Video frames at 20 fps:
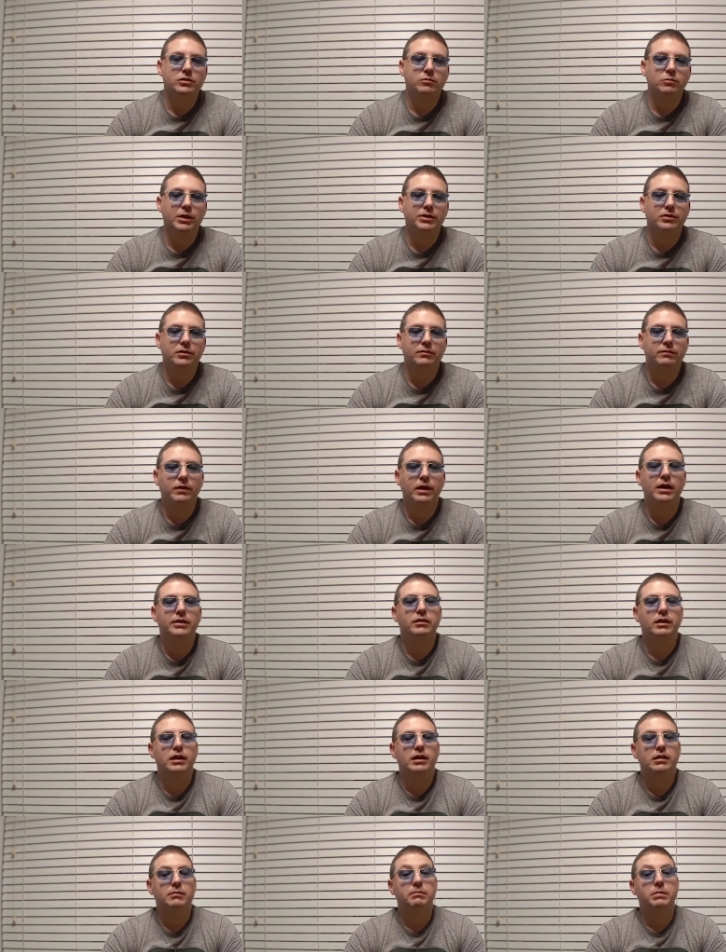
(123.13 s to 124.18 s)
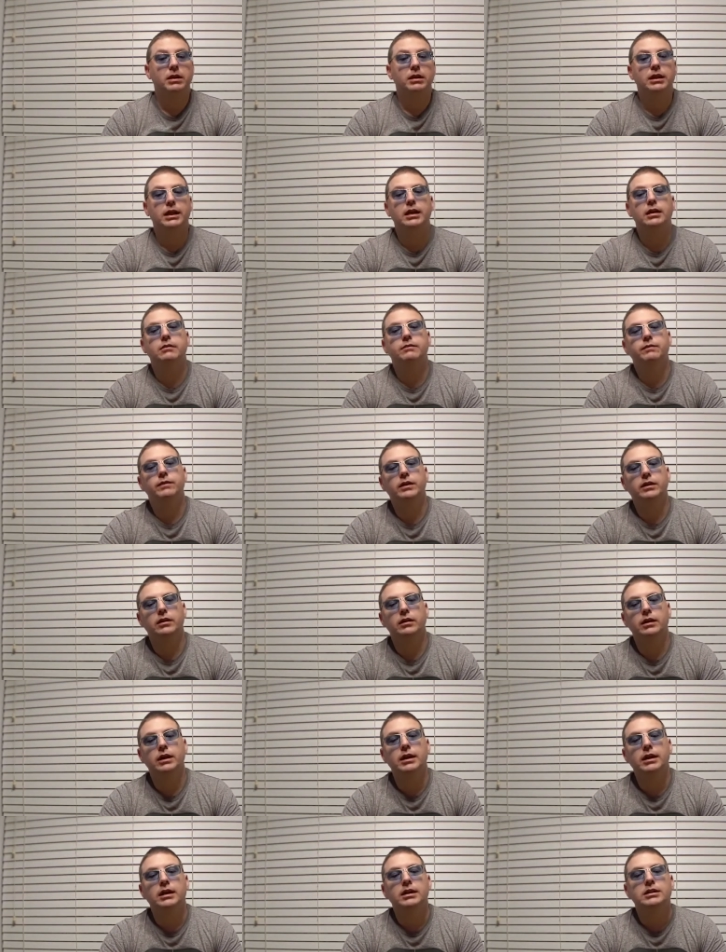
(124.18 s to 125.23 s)
with her father end up in a landfill.
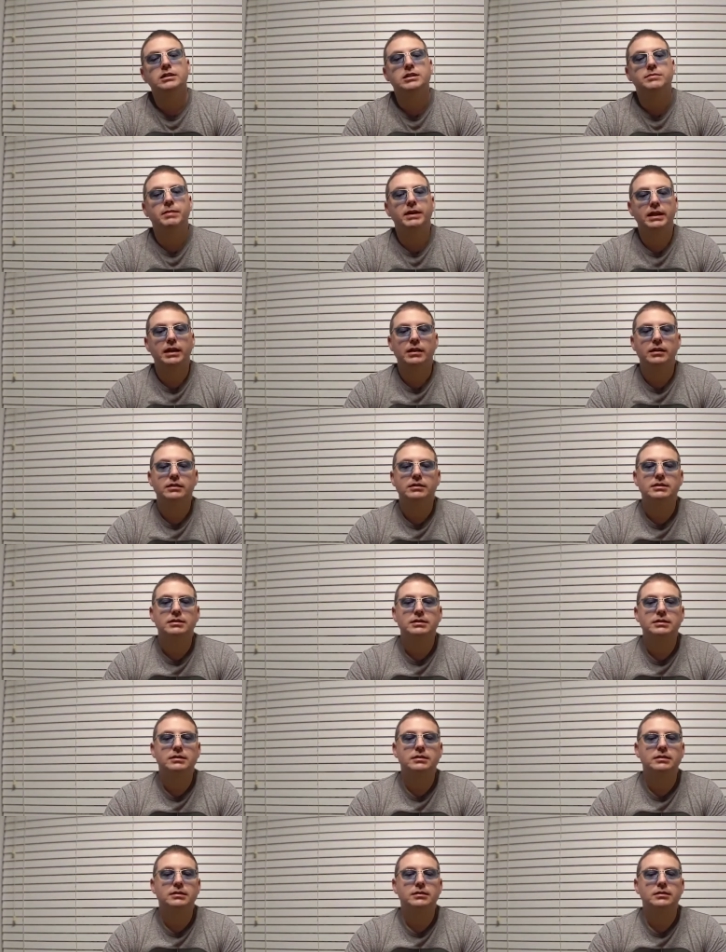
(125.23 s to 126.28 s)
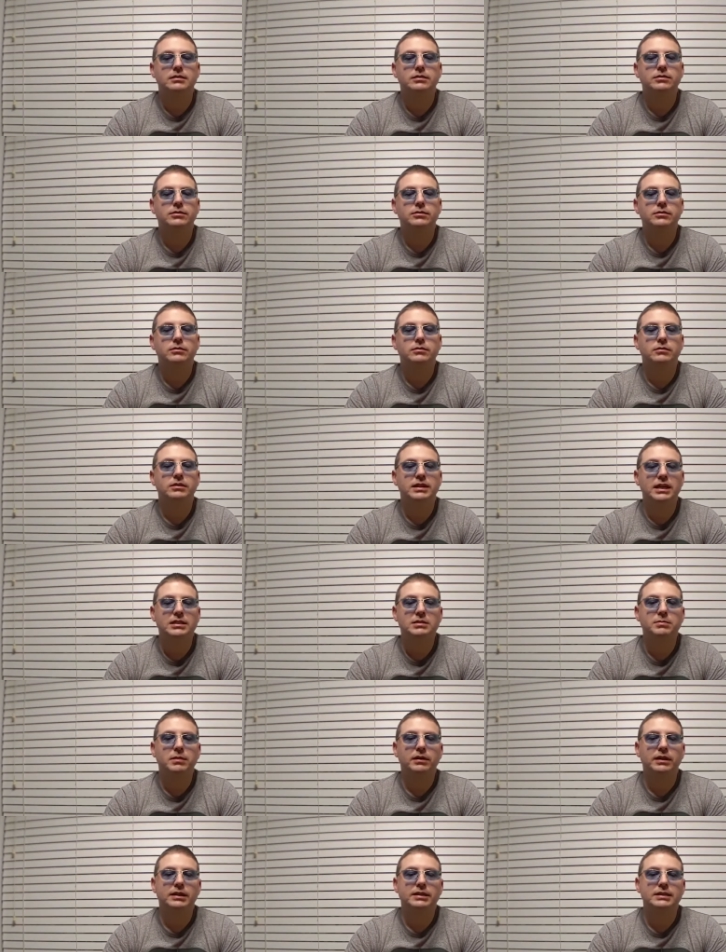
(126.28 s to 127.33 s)
She began to
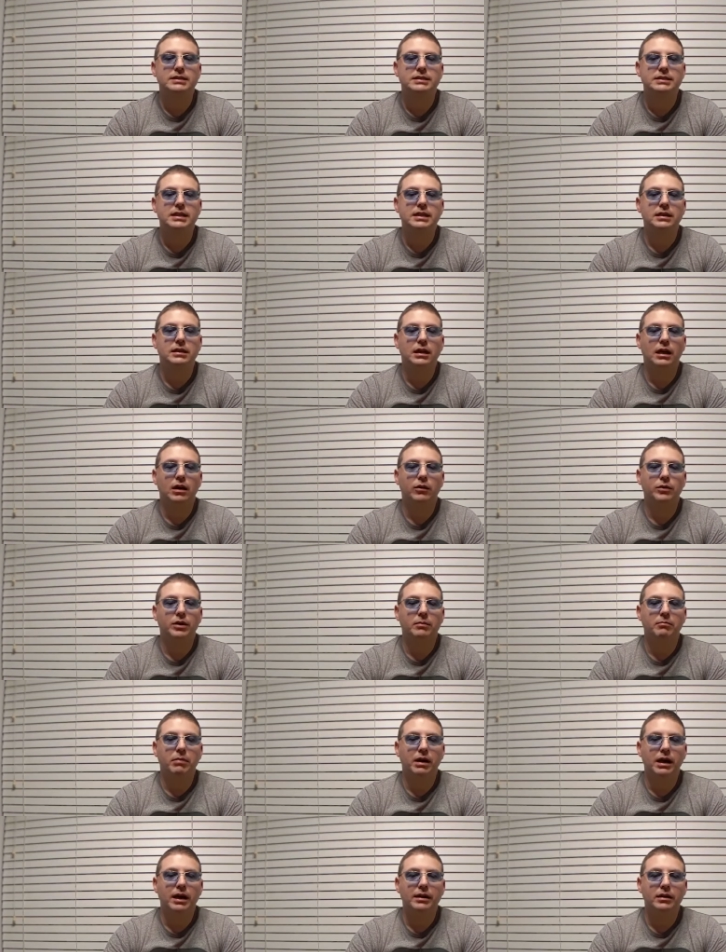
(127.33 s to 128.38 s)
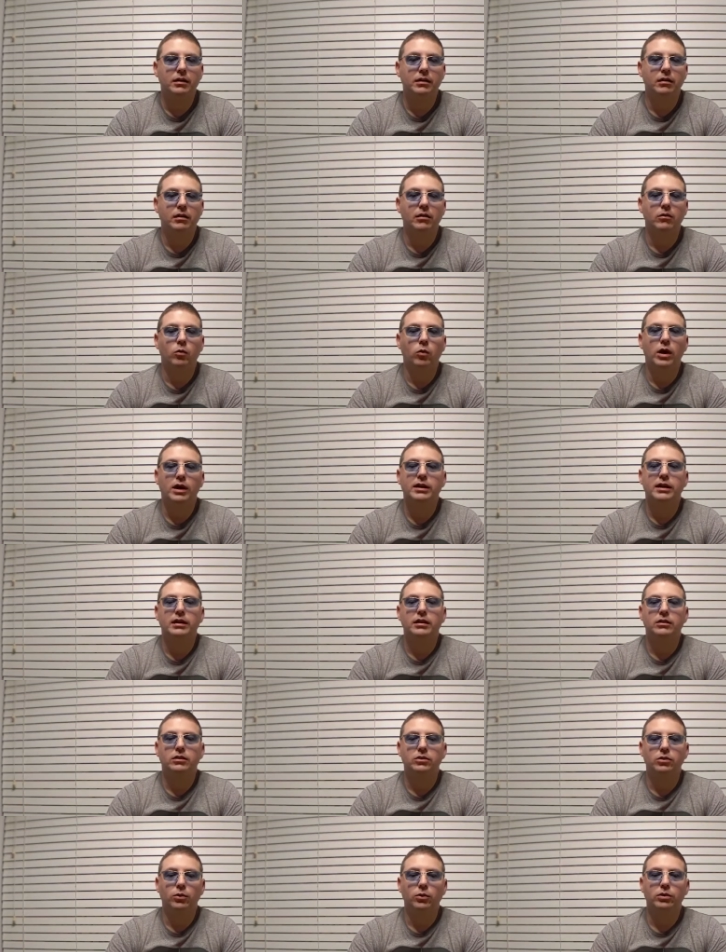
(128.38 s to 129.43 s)
desperately seek out a buyer, walking
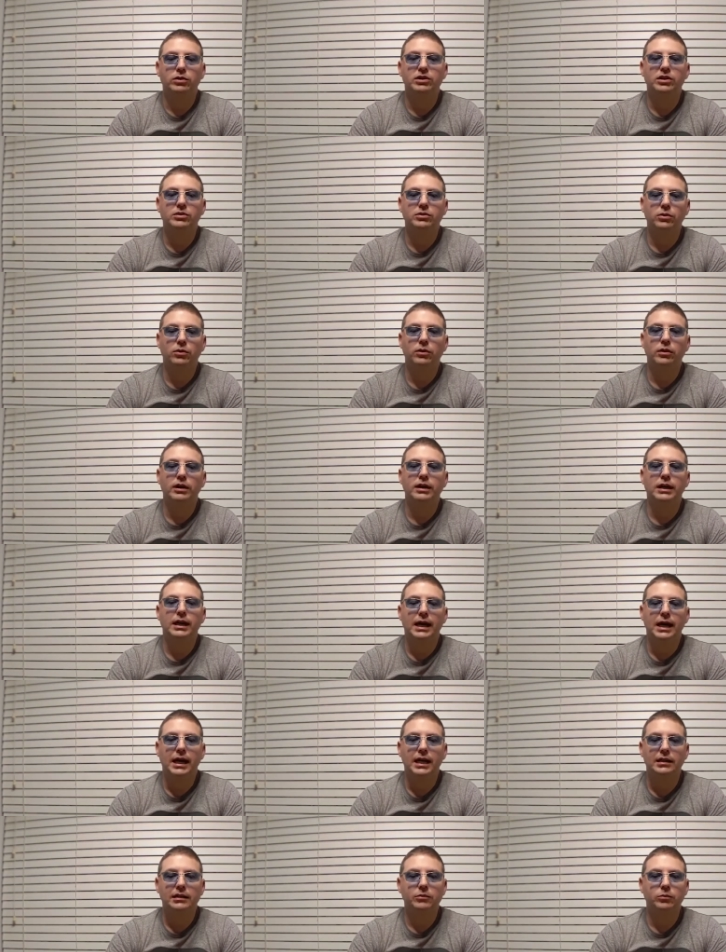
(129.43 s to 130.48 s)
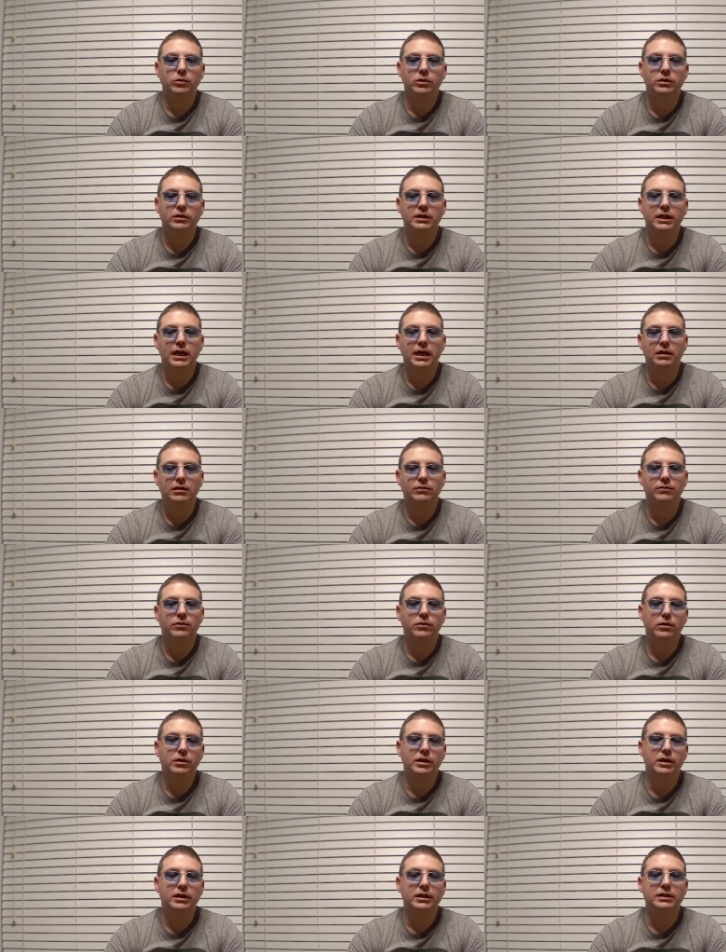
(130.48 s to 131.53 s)
door to door in Hollywood,
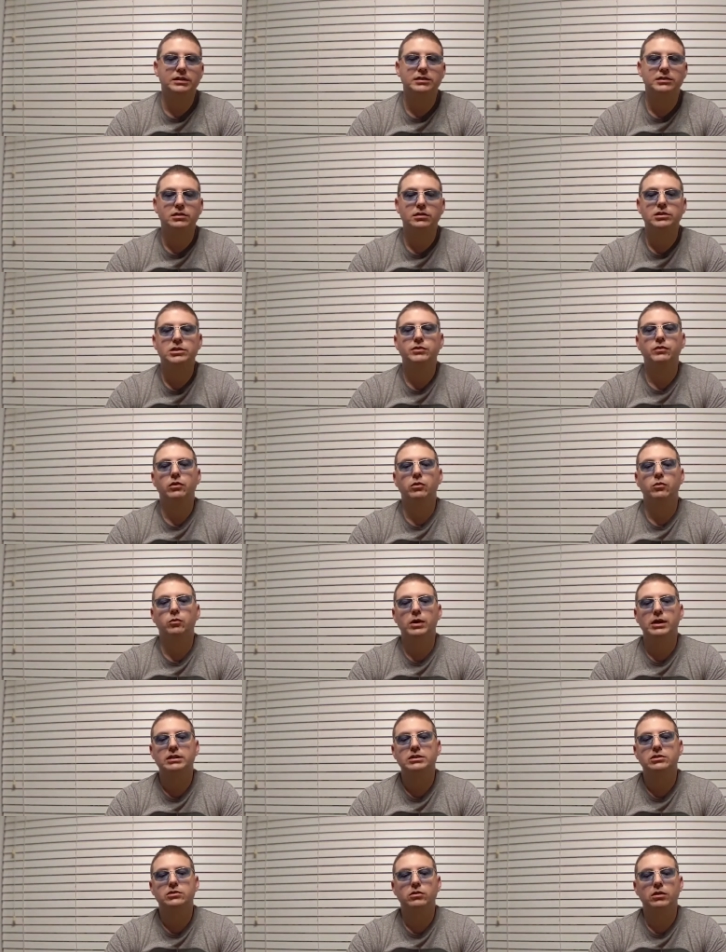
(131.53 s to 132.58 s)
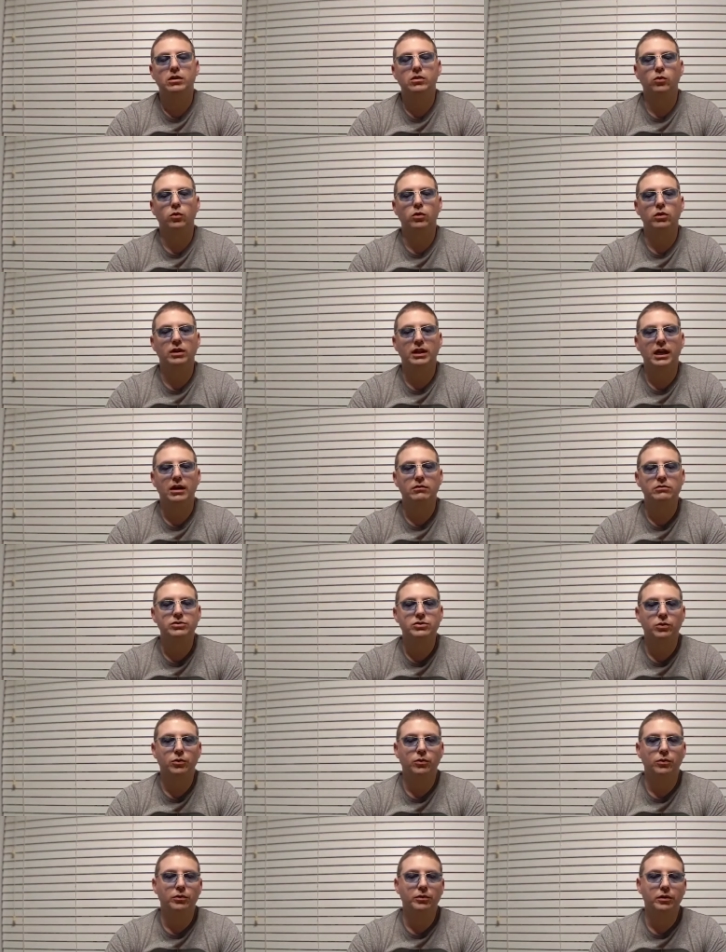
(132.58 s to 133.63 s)
California, in search of a restaurant or lounge
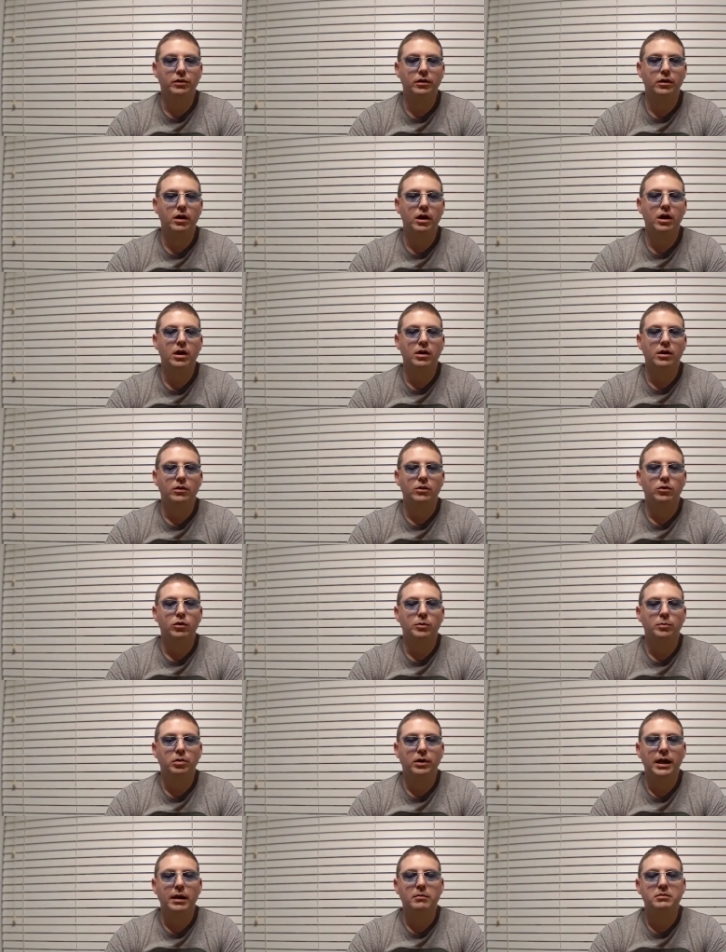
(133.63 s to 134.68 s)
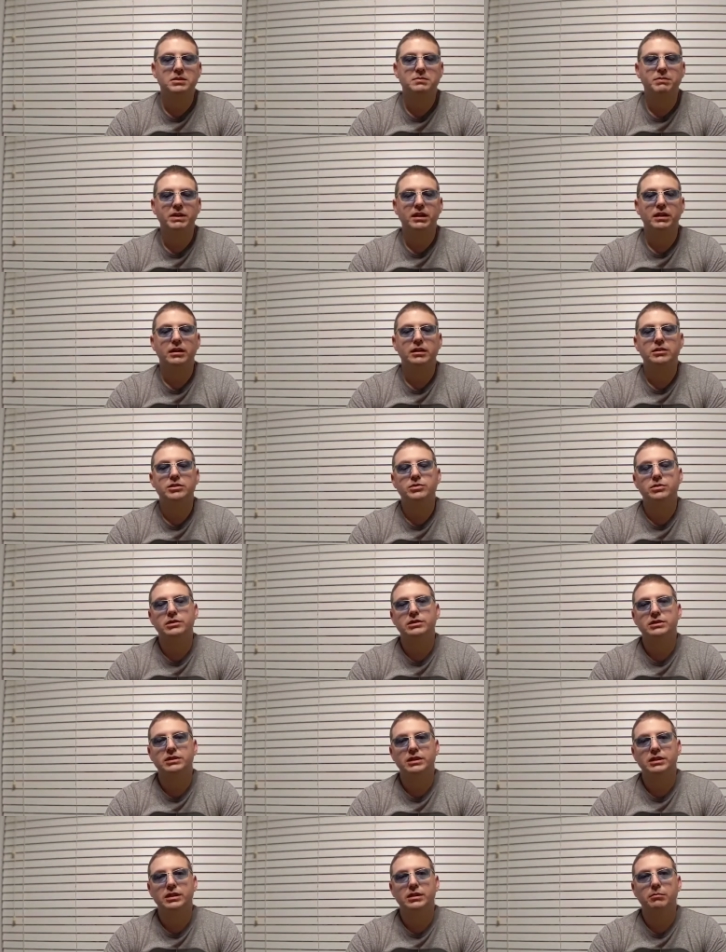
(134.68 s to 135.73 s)
owner who would perhaps be
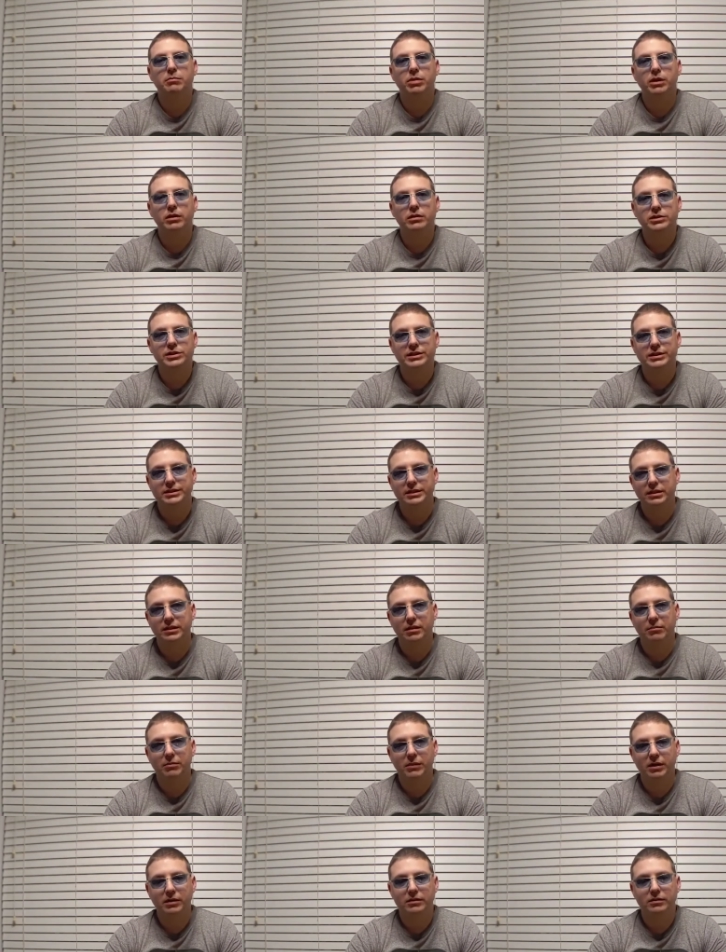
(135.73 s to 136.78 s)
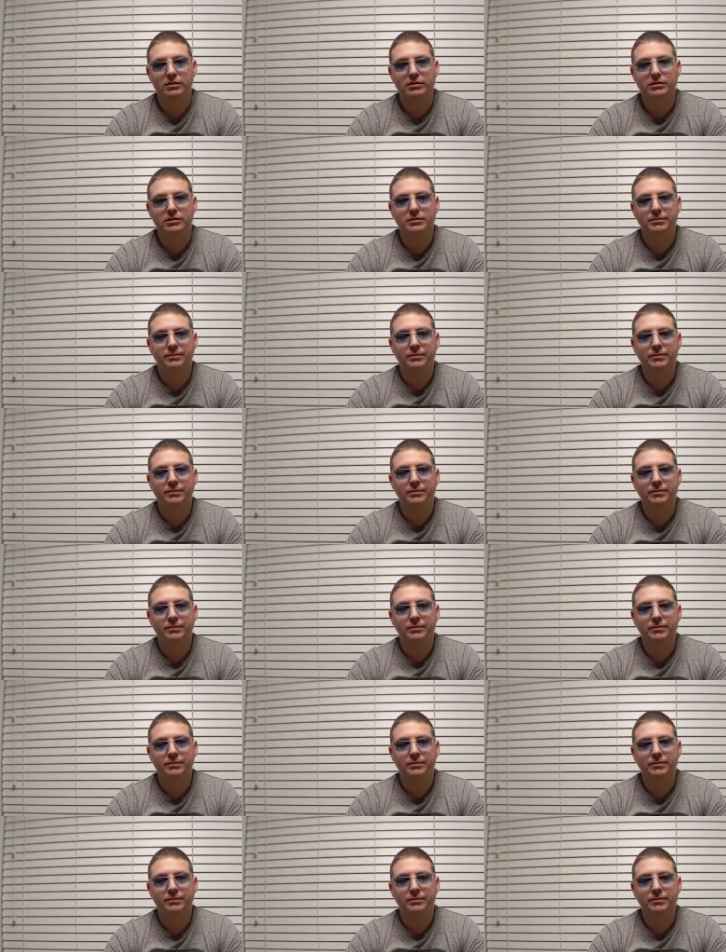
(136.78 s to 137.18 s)
interested in purchasing the mugs.